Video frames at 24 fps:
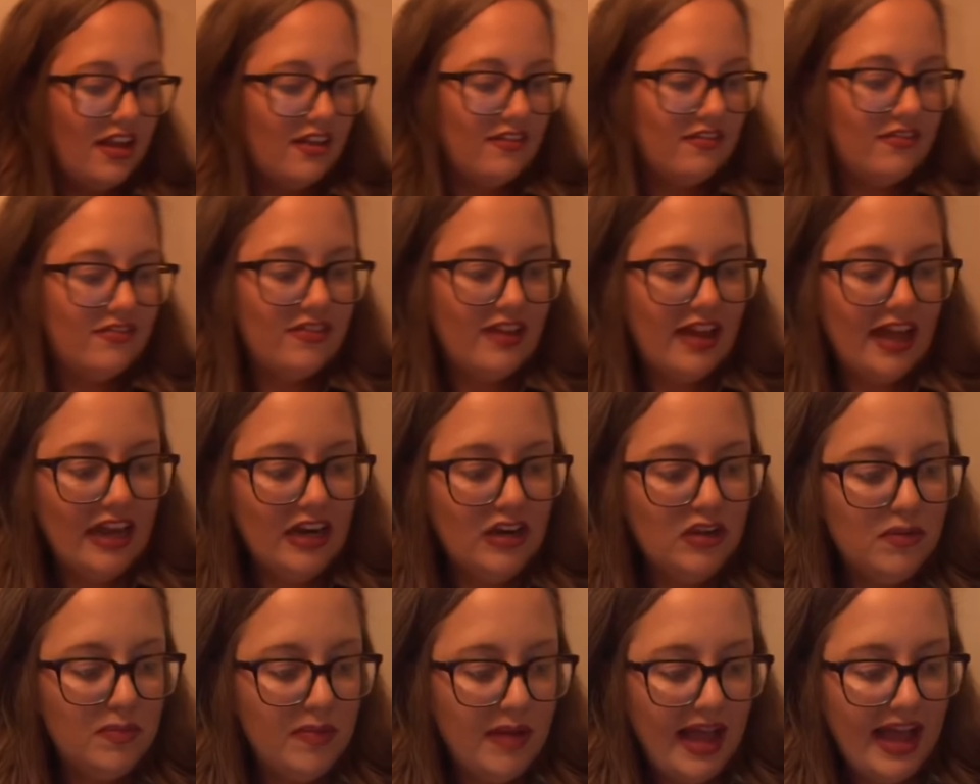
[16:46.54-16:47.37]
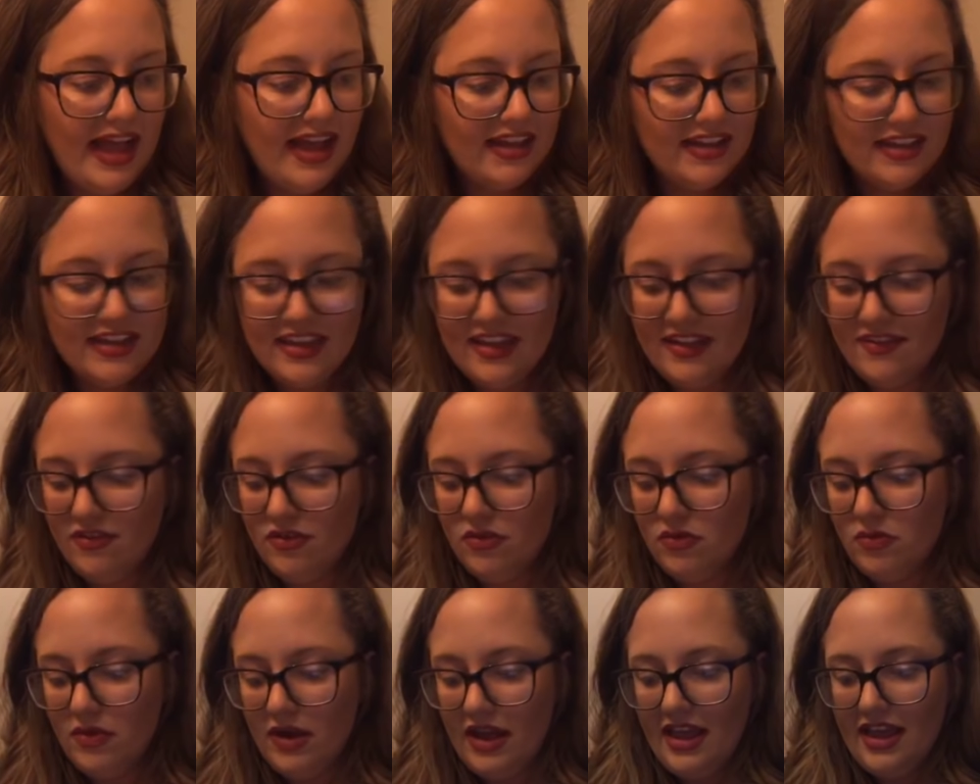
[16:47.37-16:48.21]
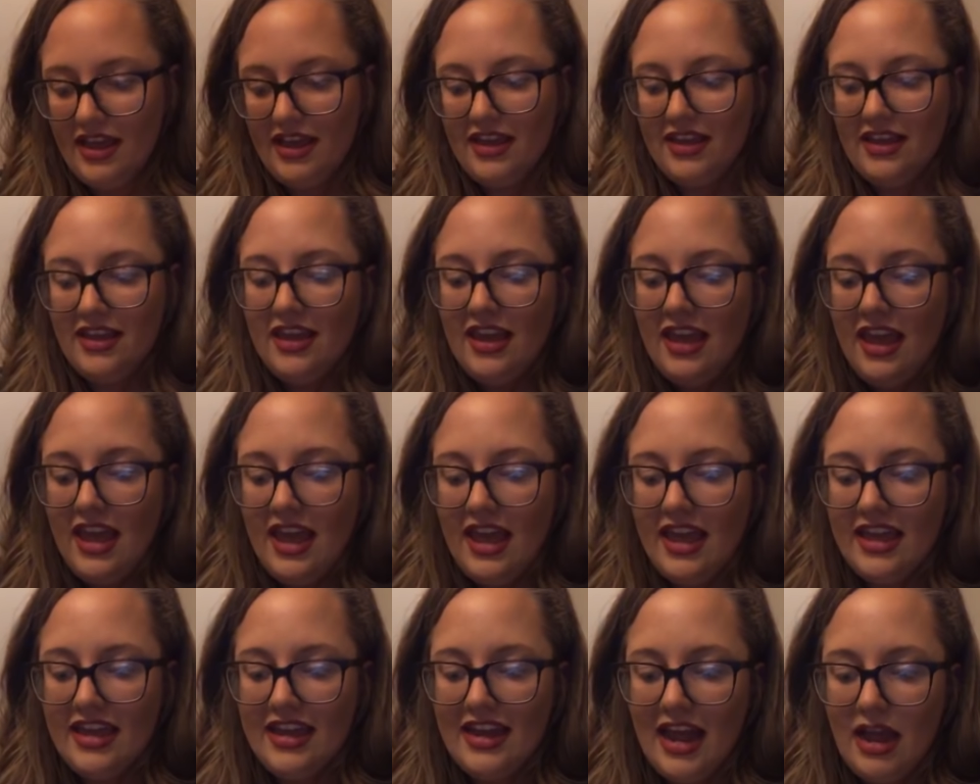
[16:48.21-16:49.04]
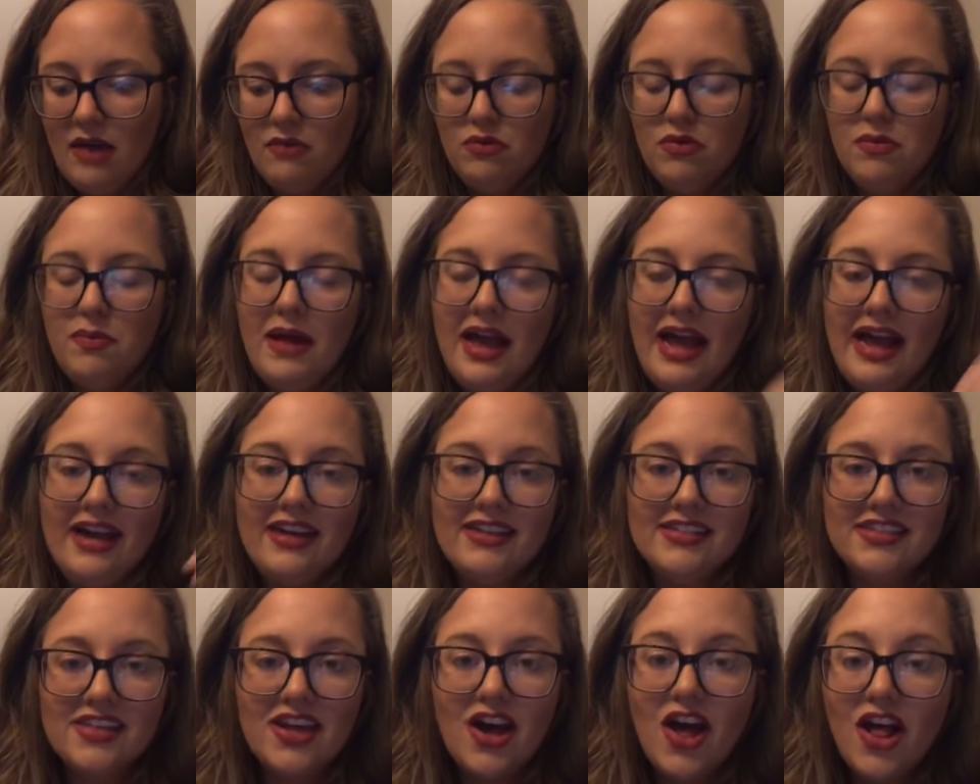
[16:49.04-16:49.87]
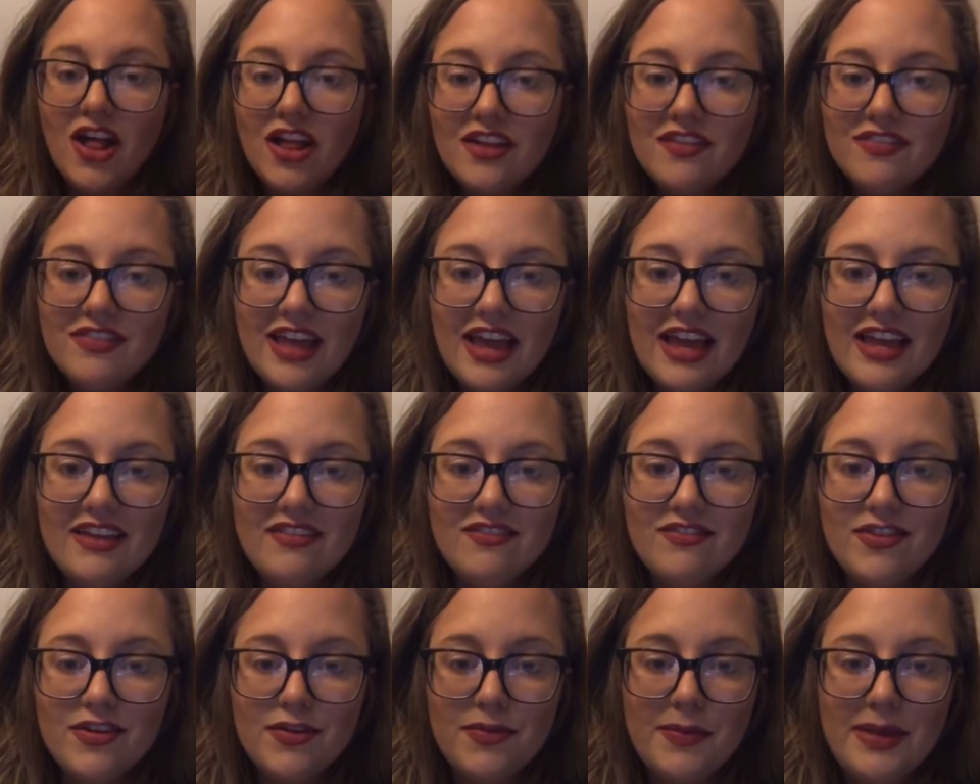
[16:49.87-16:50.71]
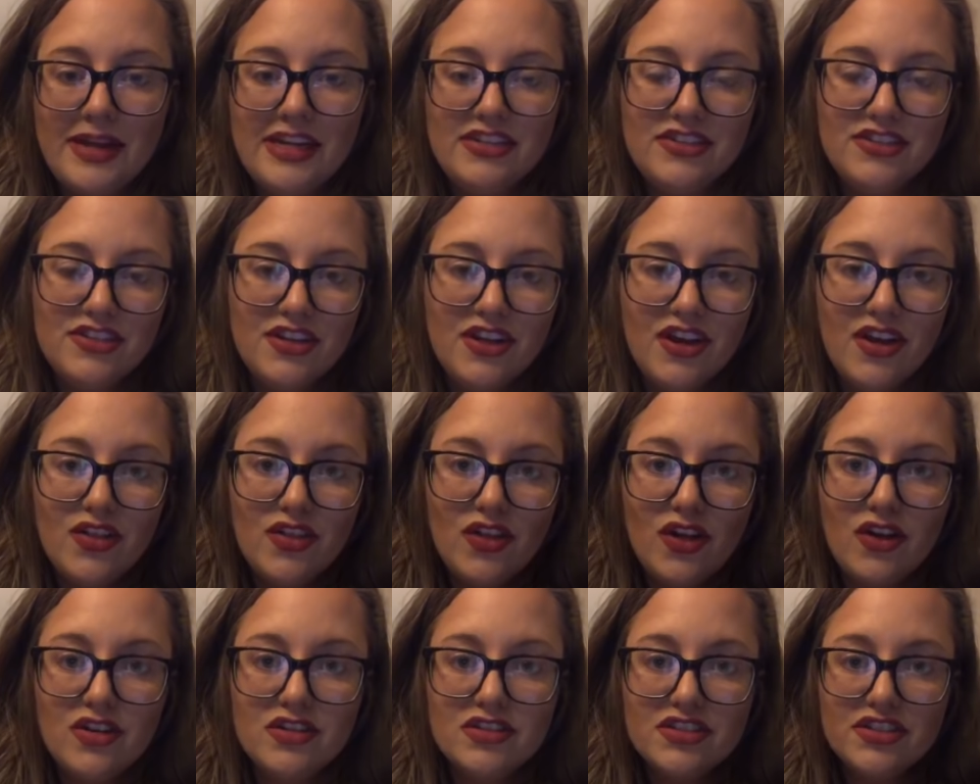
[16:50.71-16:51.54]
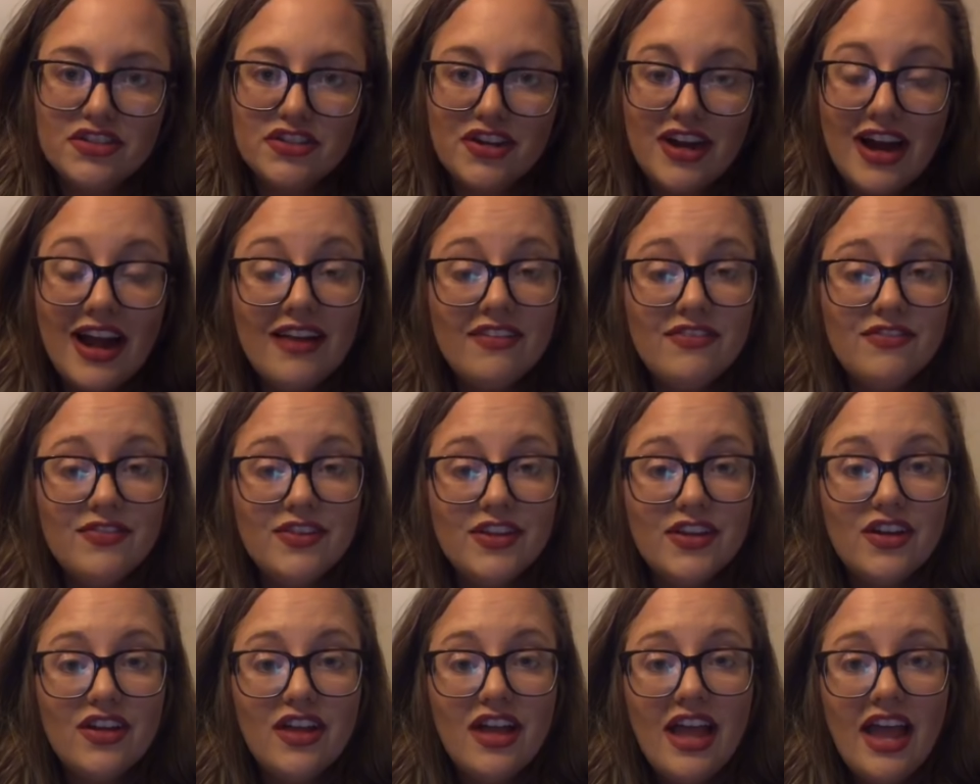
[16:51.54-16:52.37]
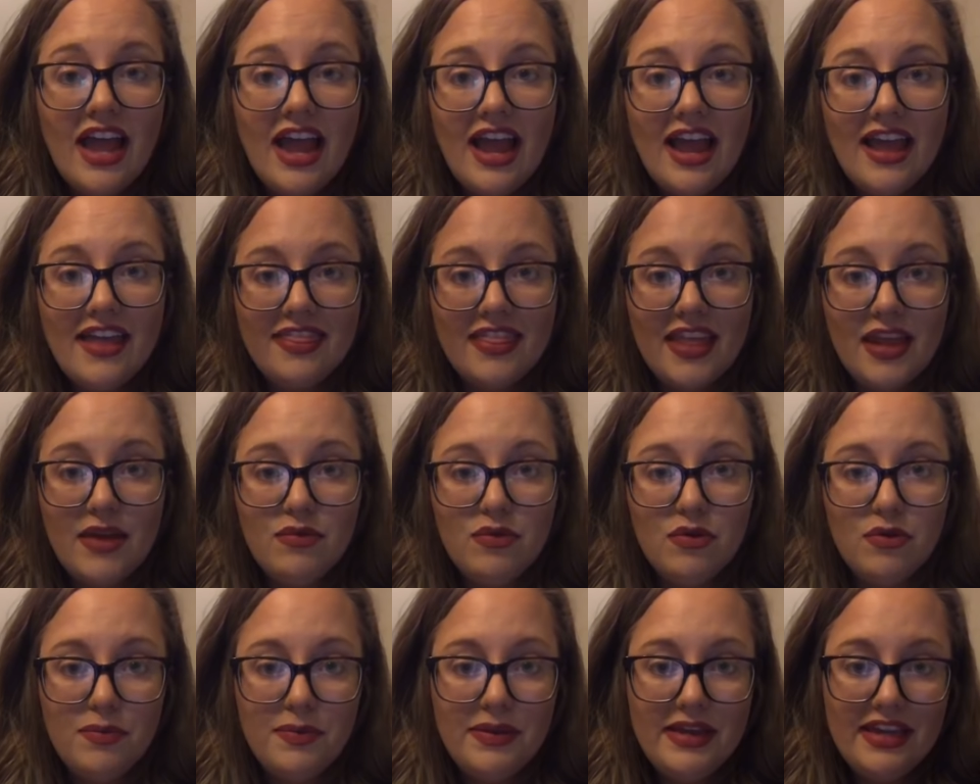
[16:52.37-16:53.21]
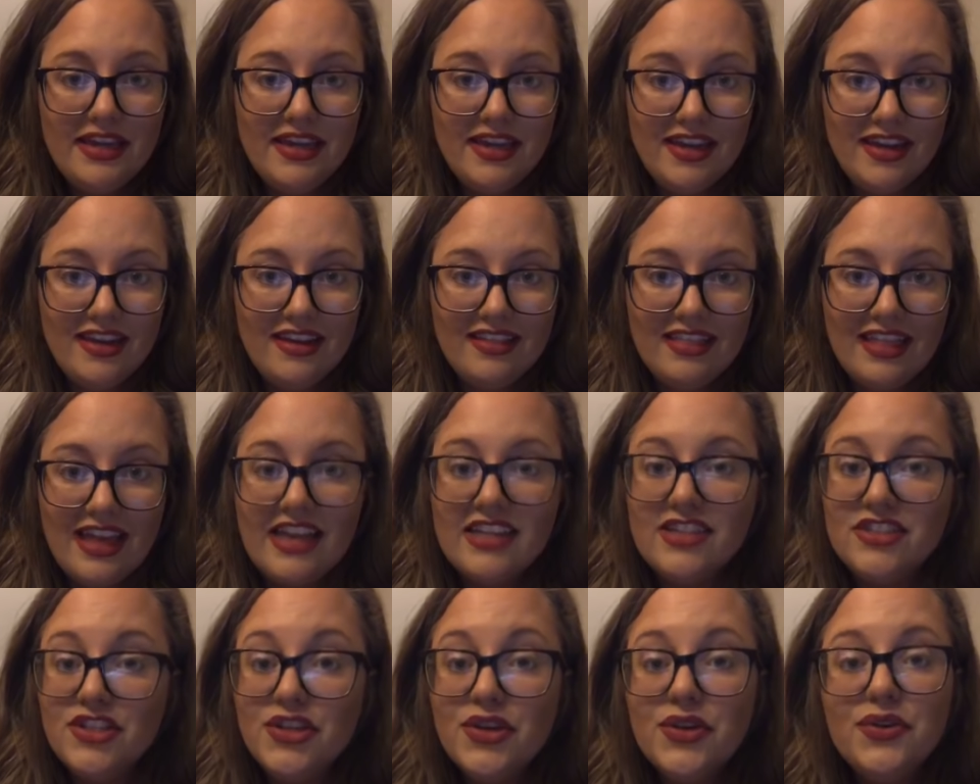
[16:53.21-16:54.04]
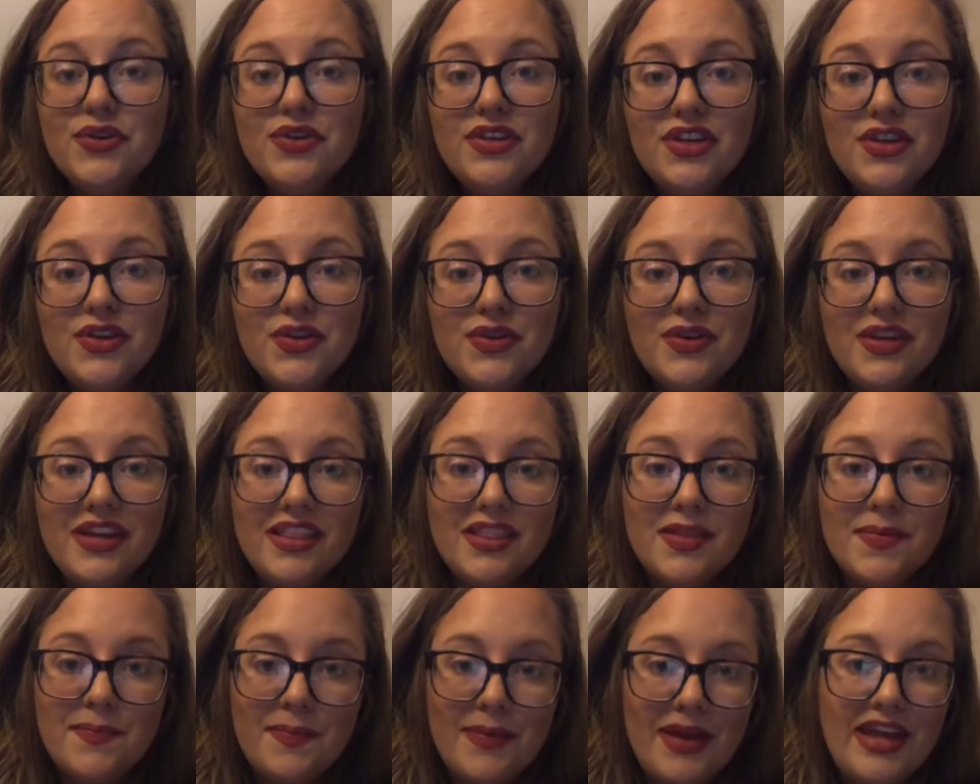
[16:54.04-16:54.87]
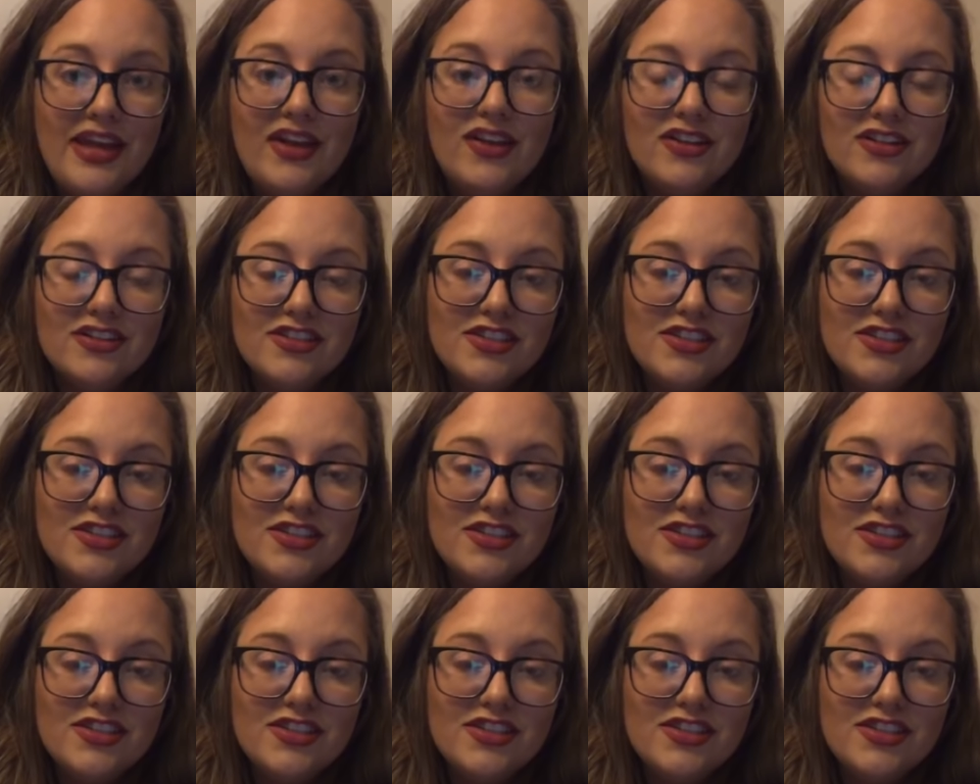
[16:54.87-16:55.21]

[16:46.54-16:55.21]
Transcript: vinyl pack giveaway, and I will pass all of that information along to CraftVille, and they will be getting that to you in the mail.